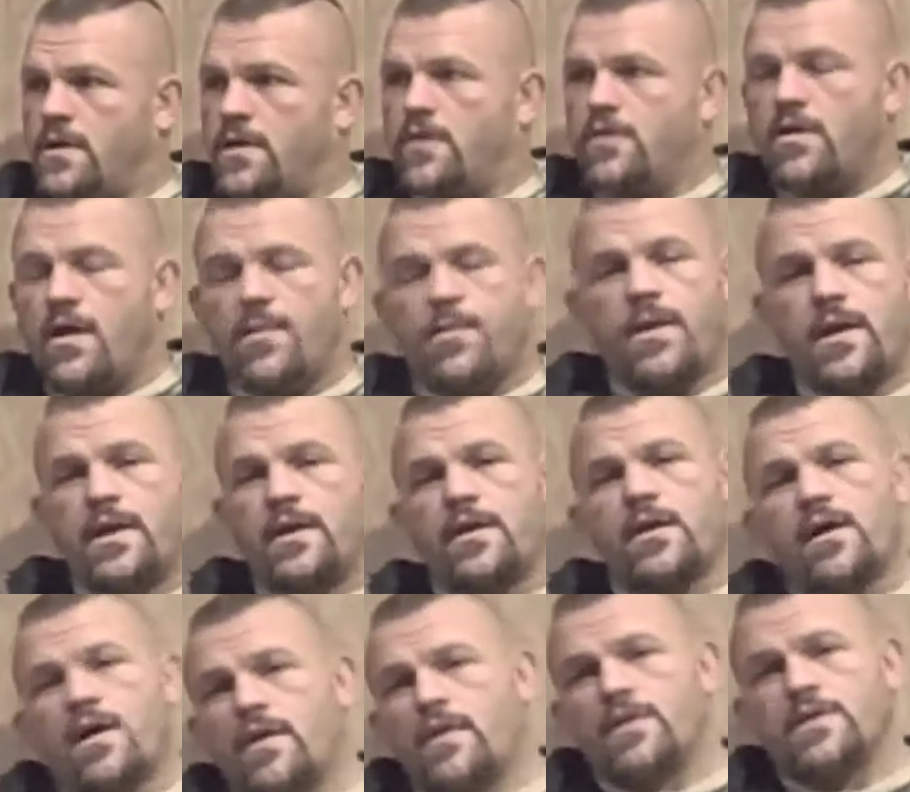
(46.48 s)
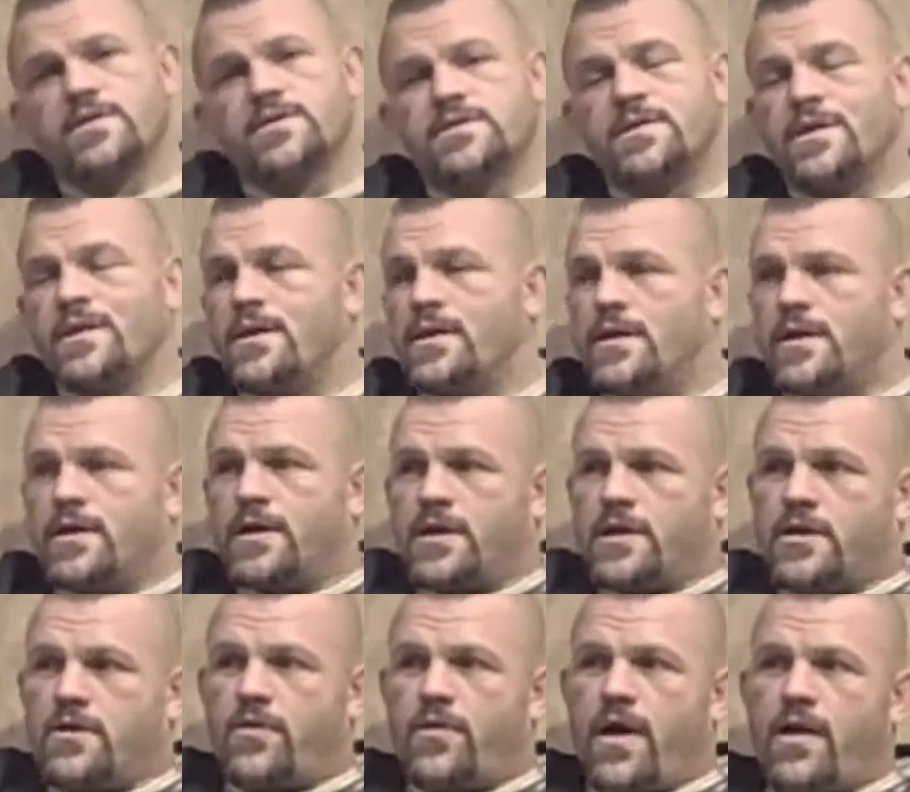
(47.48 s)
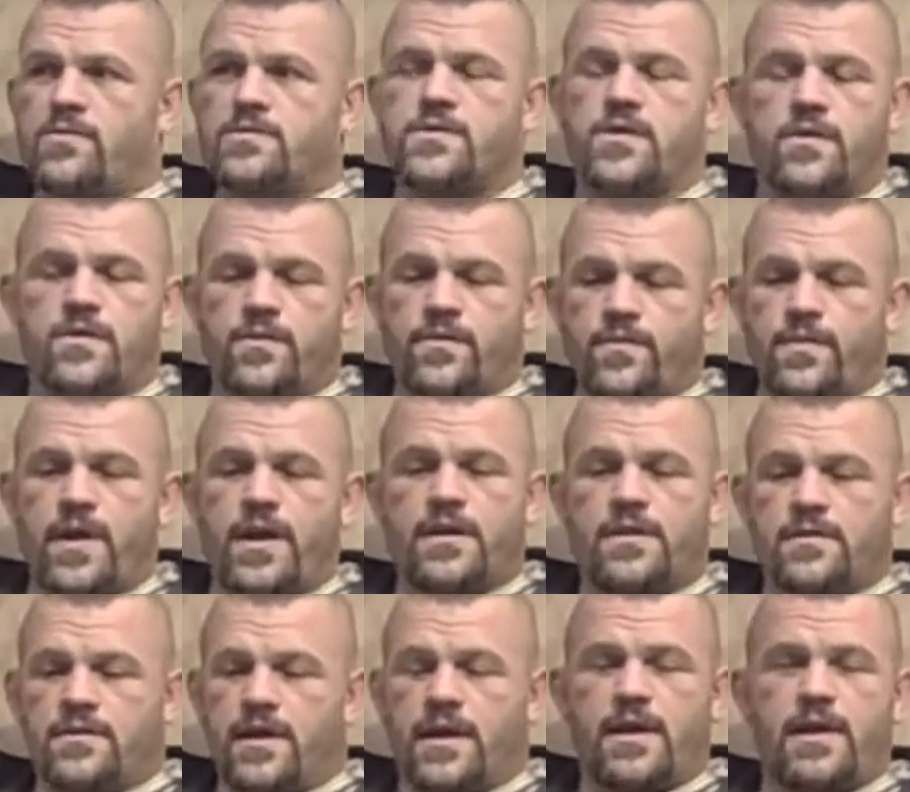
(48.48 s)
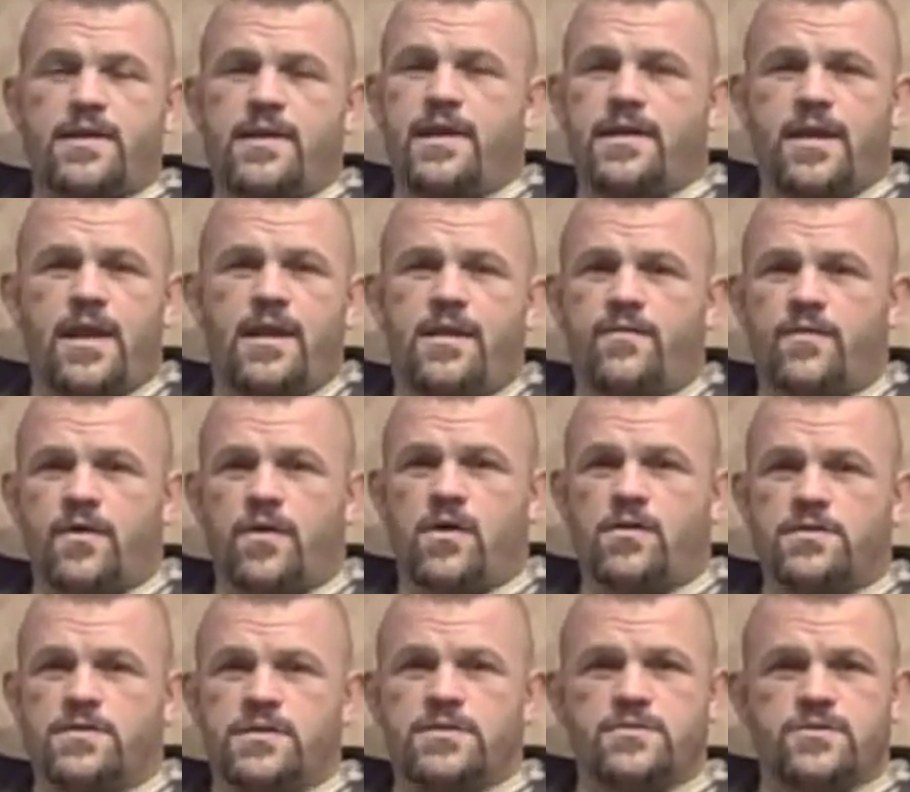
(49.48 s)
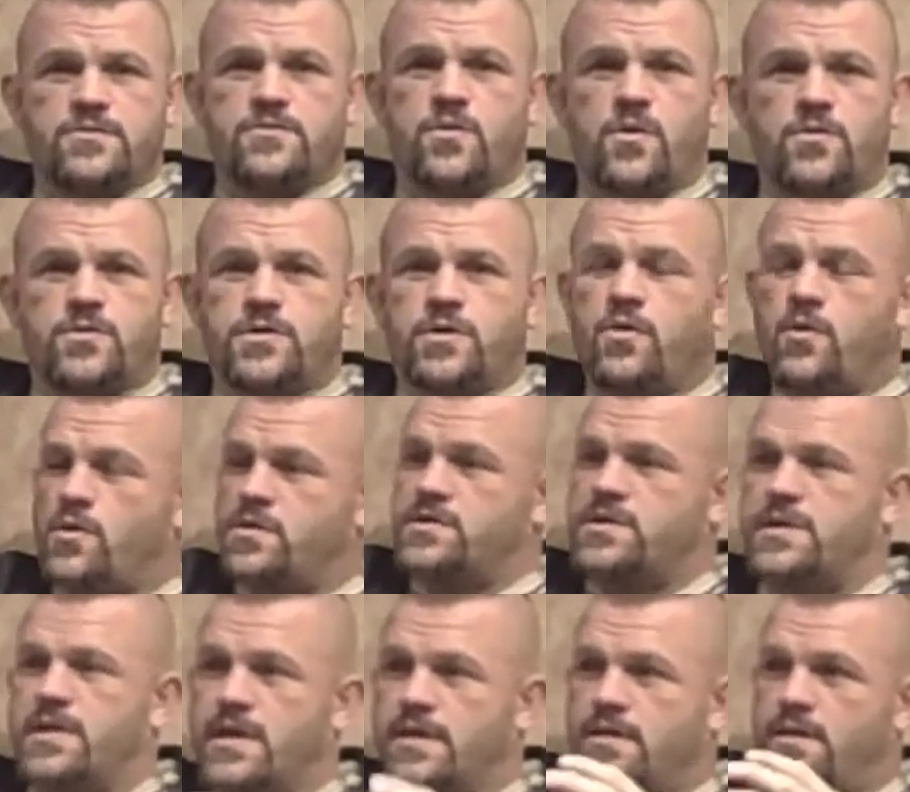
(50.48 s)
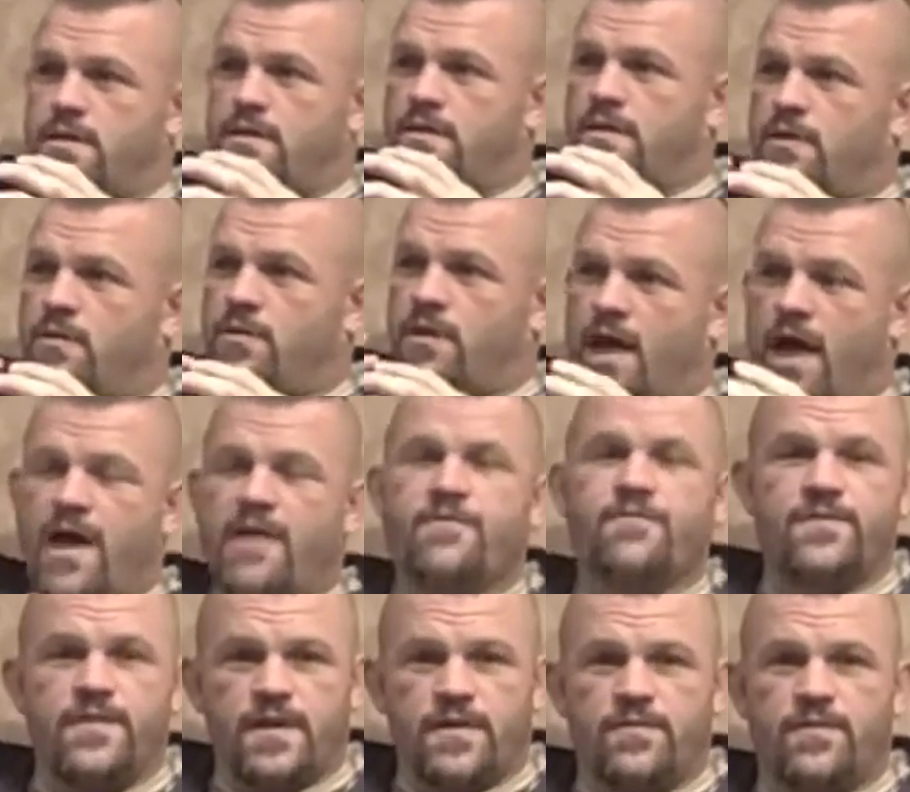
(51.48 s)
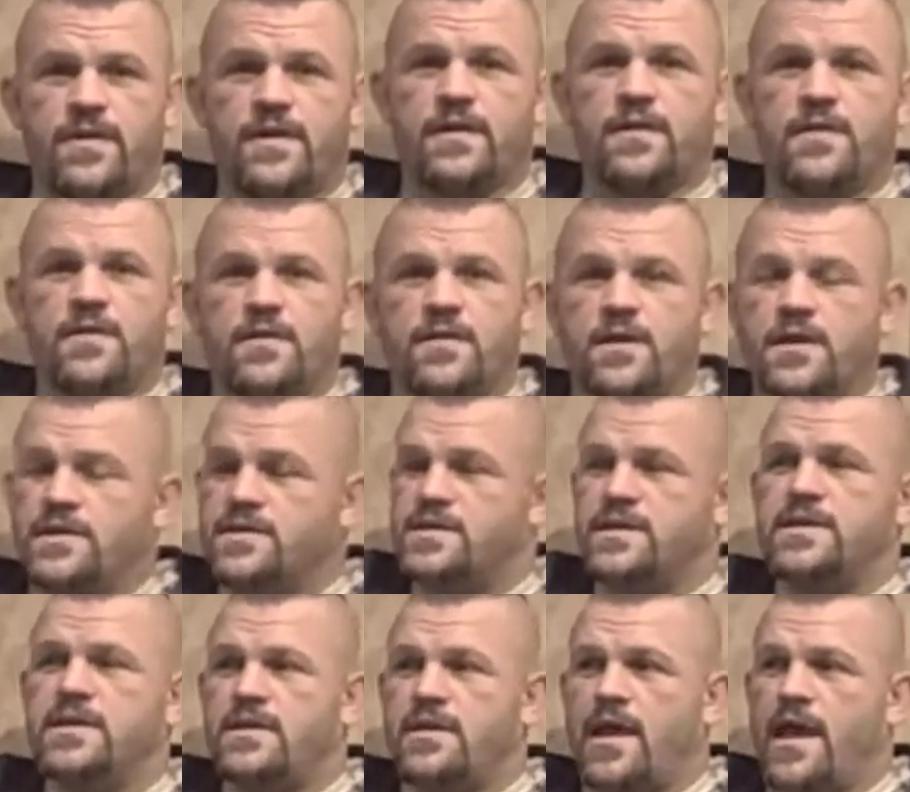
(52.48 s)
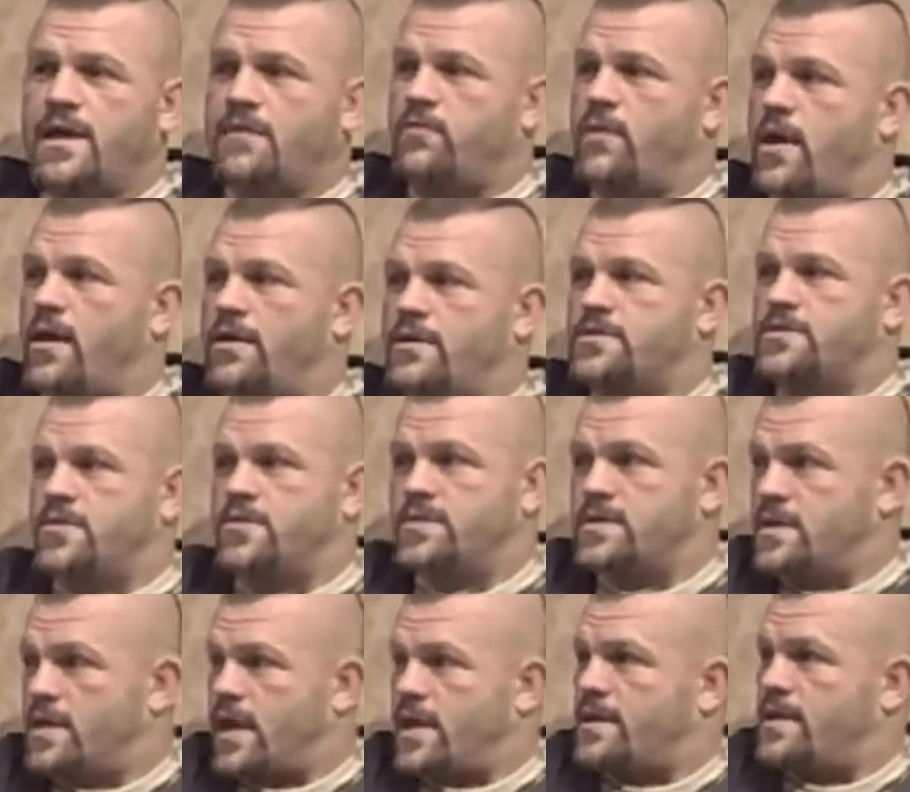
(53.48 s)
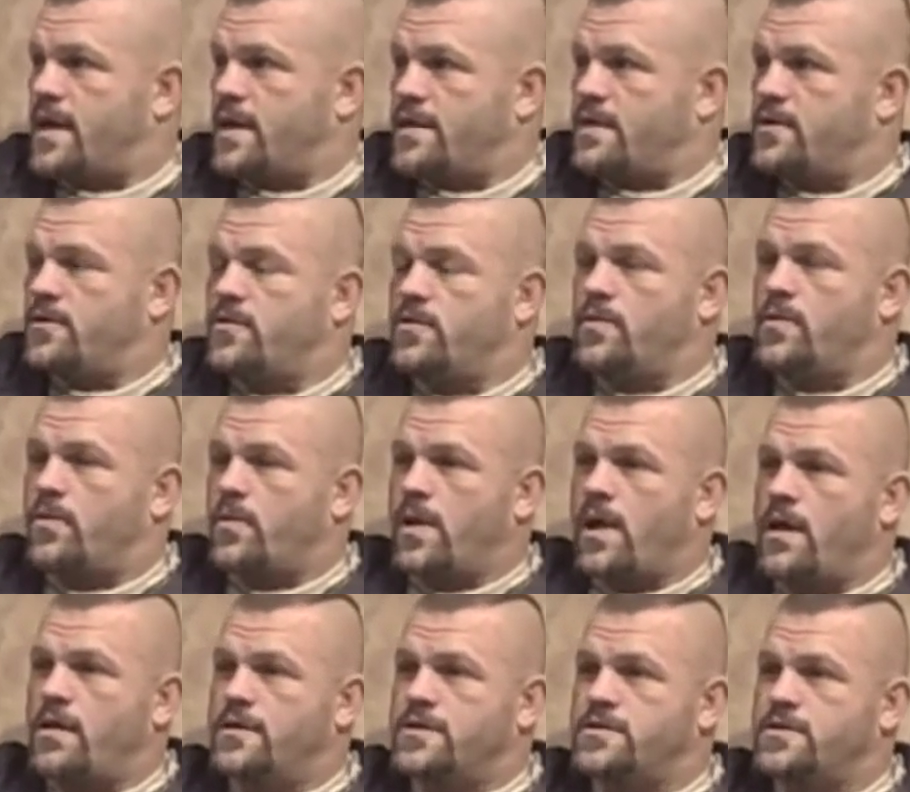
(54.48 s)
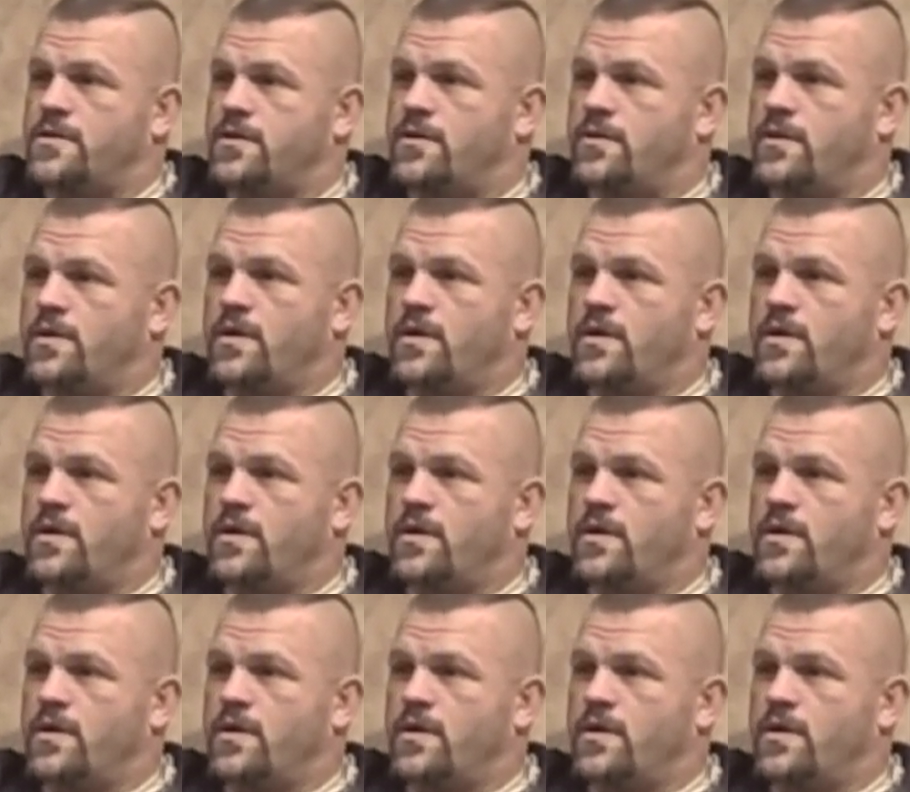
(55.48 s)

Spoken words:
And I'm not a guy, because, that was our, like he even called it, this Trojan horse to get a live TV. Because he didn't like reality shows. He didn't like the idea of doing a reality show.